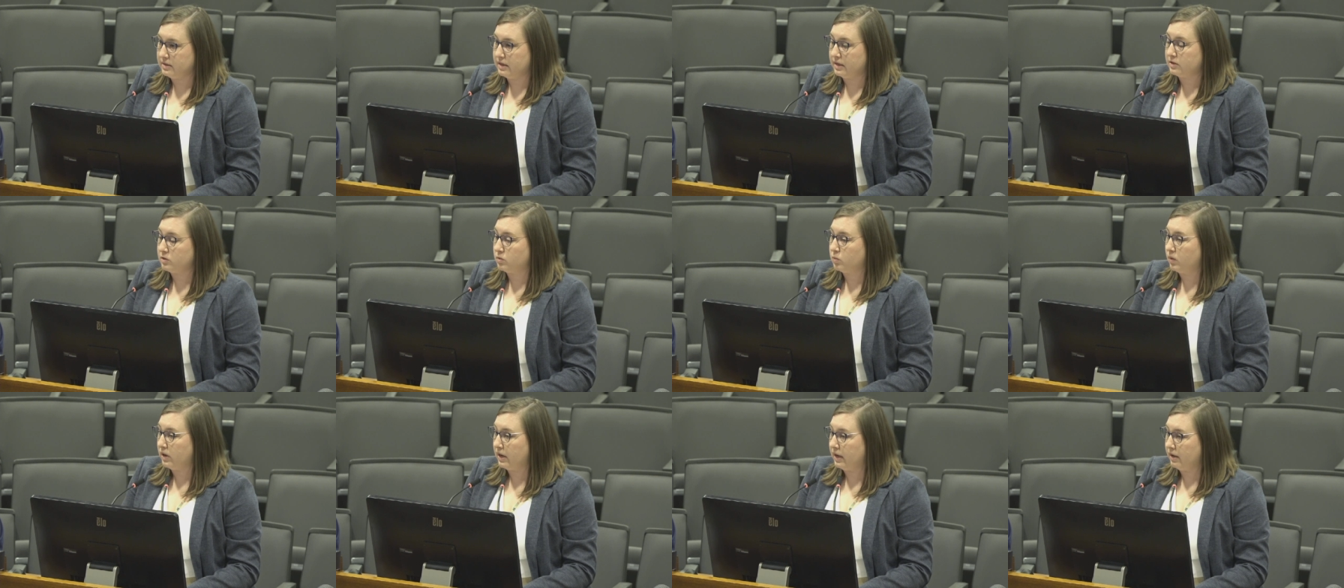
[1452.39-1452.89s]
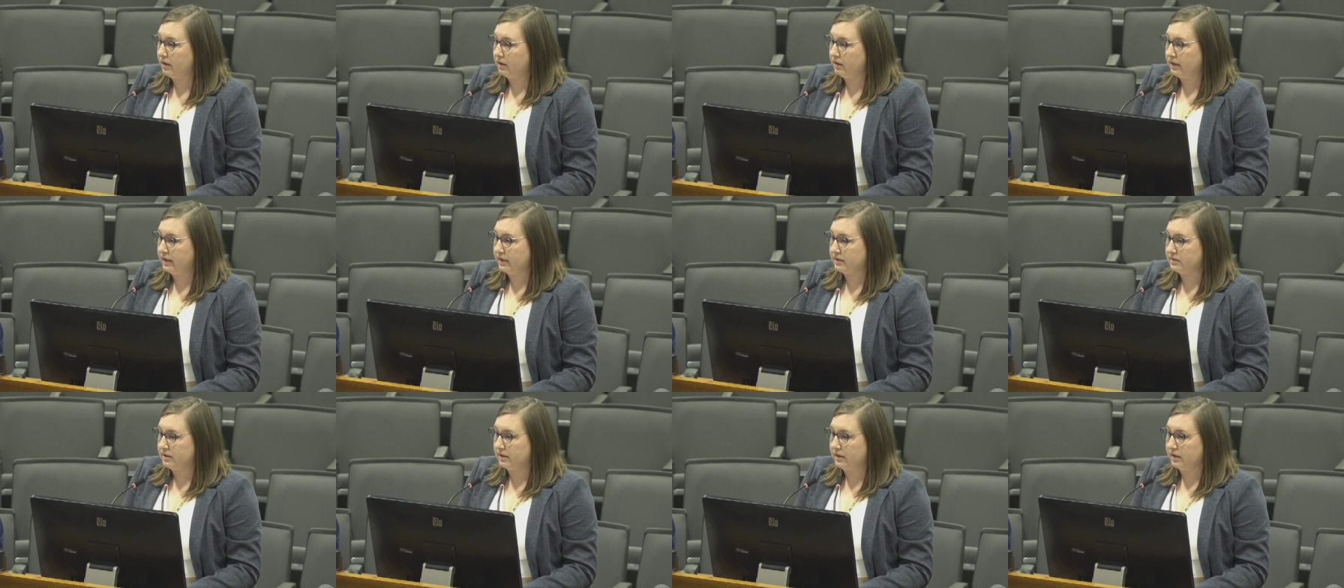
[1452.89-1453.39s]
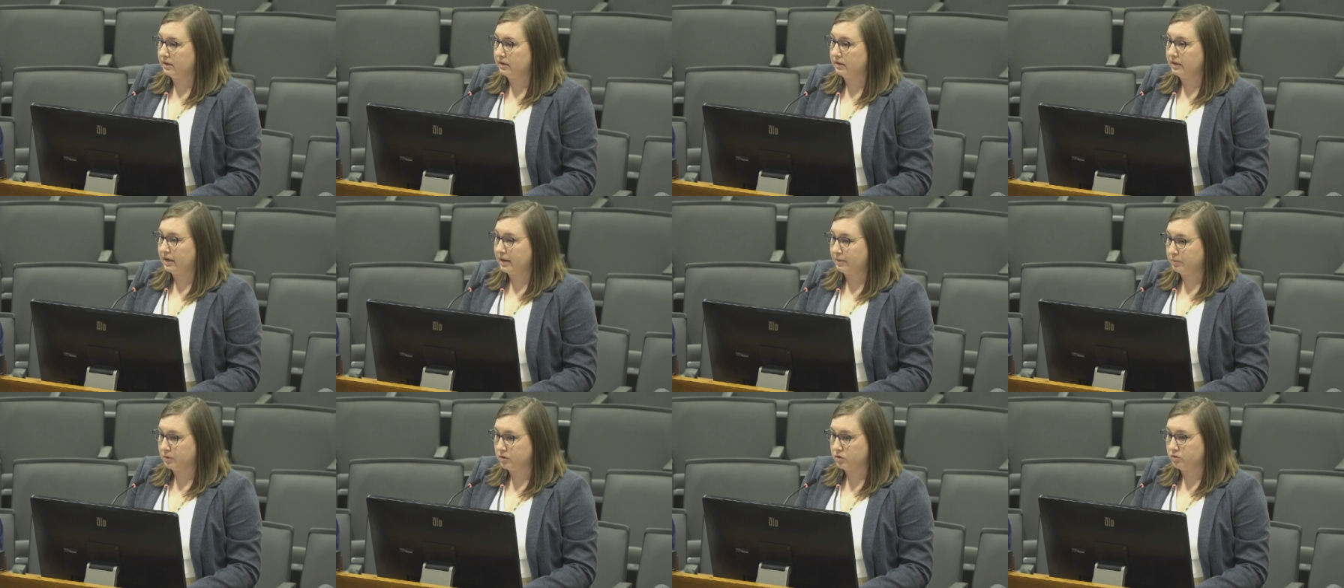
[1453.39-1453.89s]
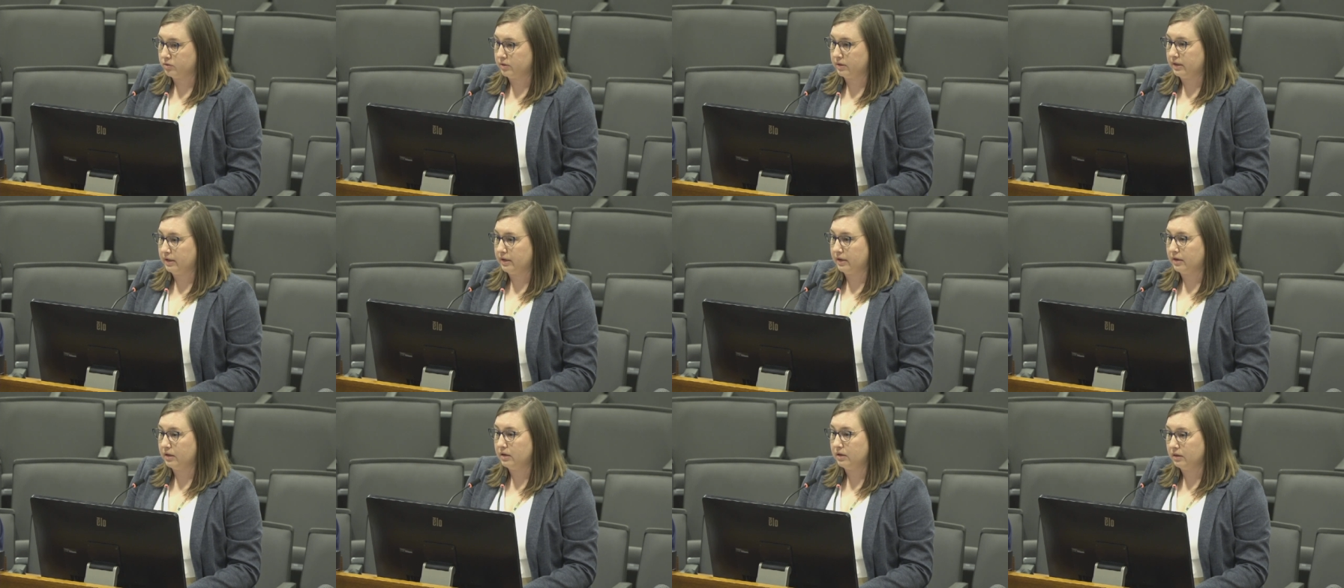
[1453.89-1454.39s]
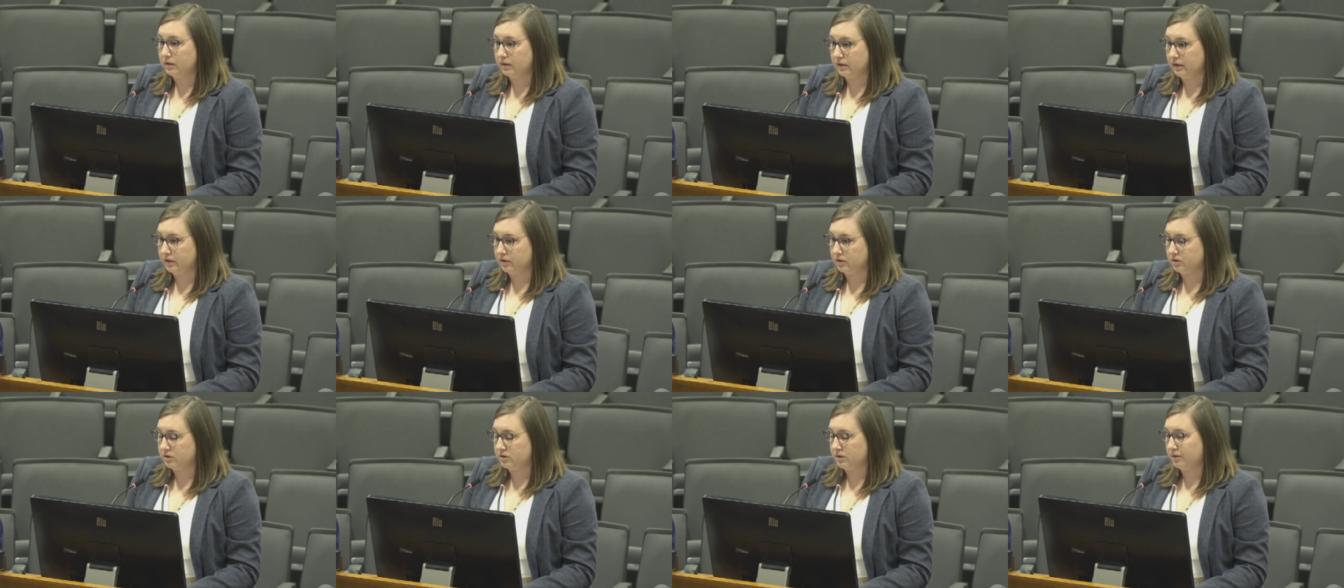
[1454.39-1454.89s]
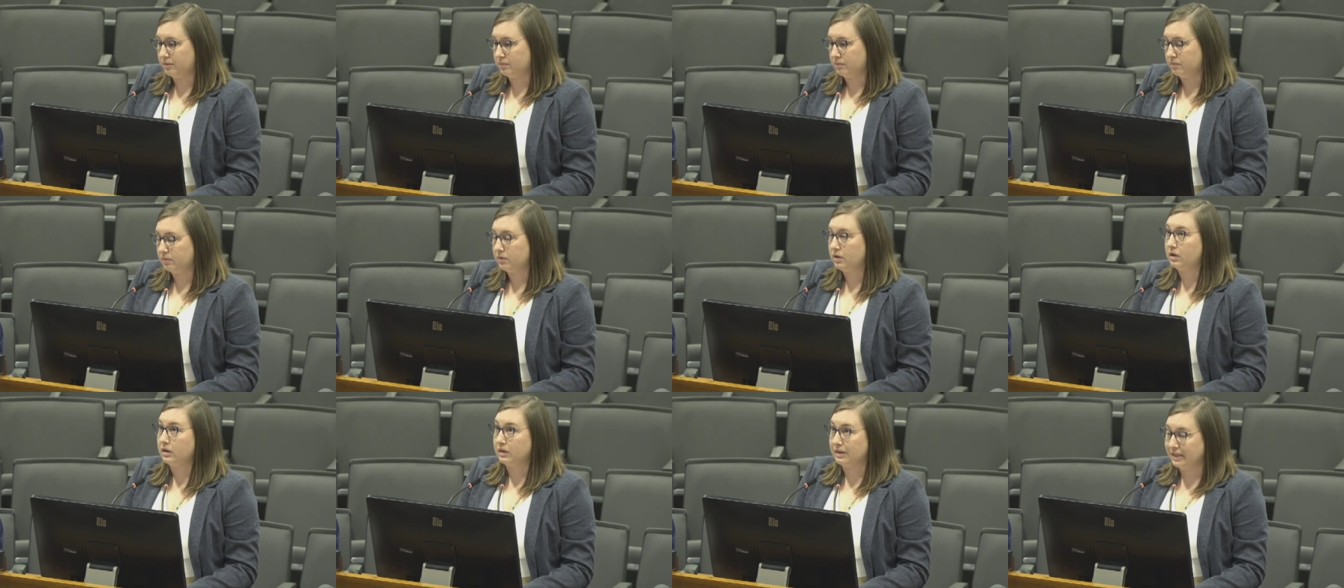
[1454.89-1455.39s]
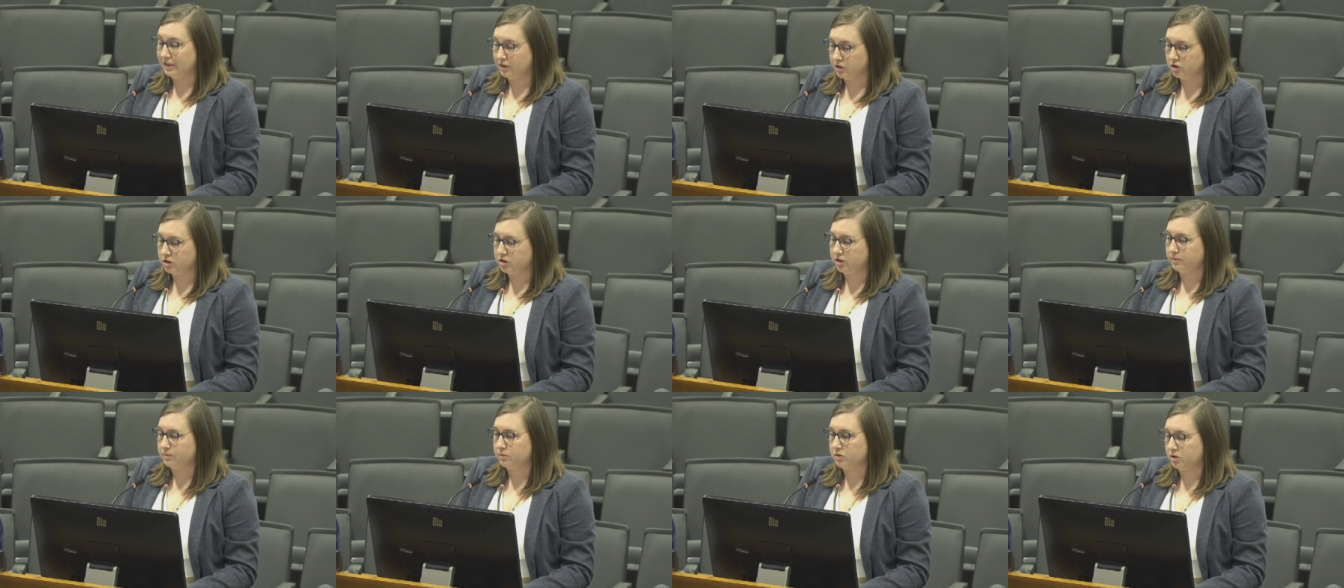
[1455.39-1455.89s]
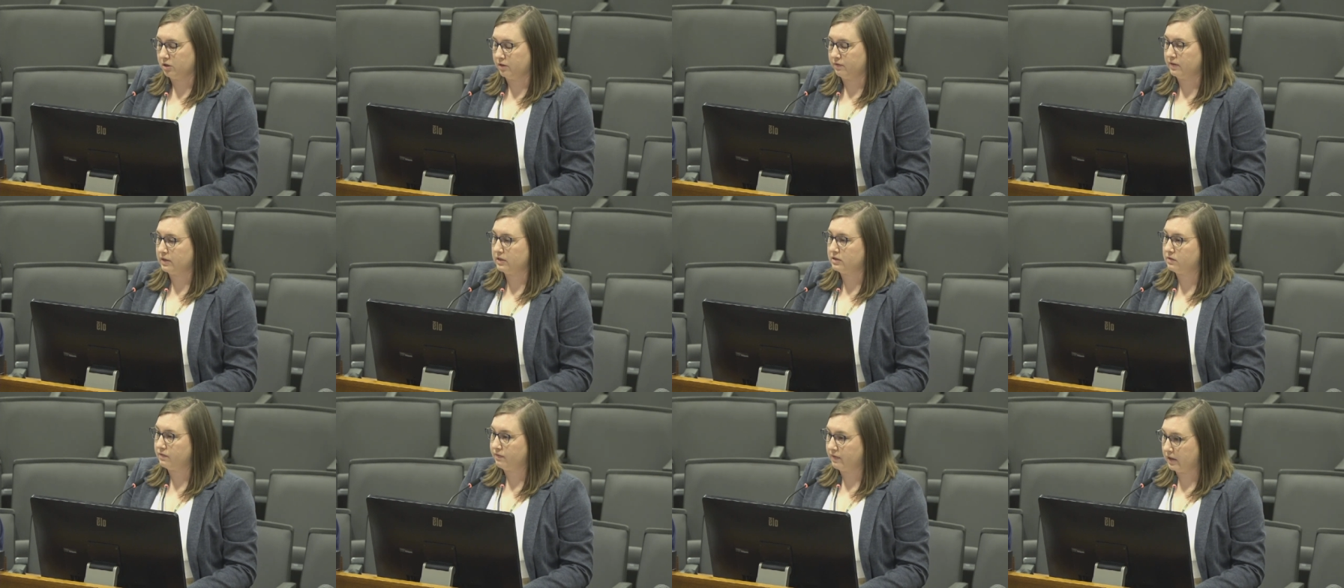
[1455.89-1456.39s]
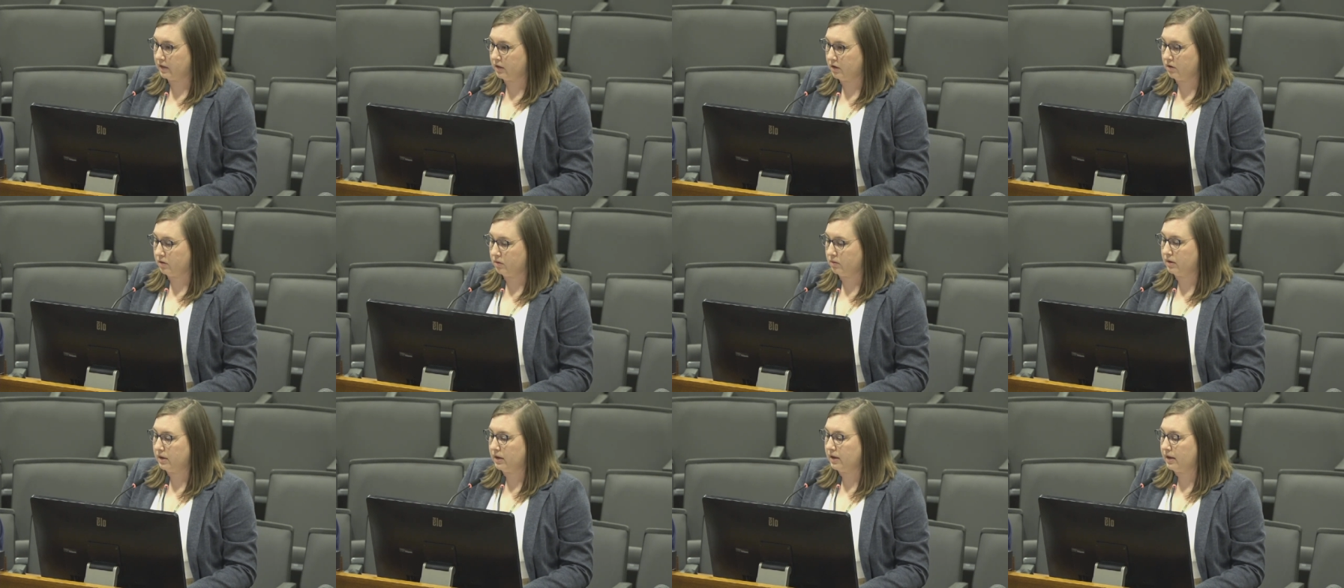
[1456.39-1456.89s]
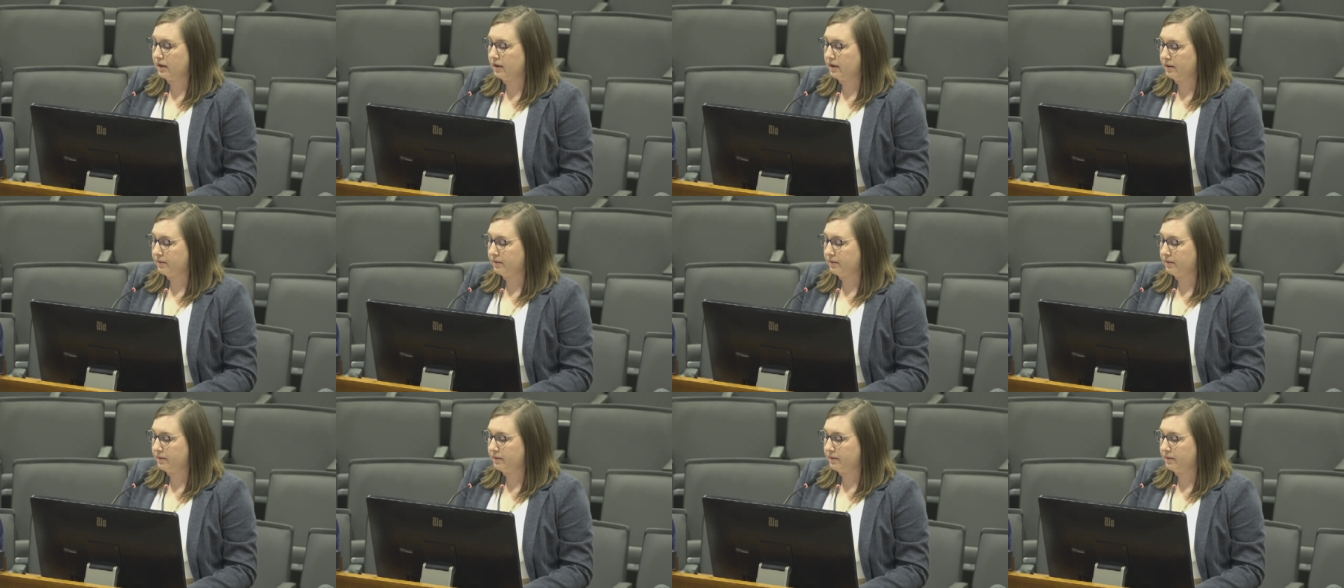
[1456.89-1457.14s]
as well as a laboratory leadership service fellow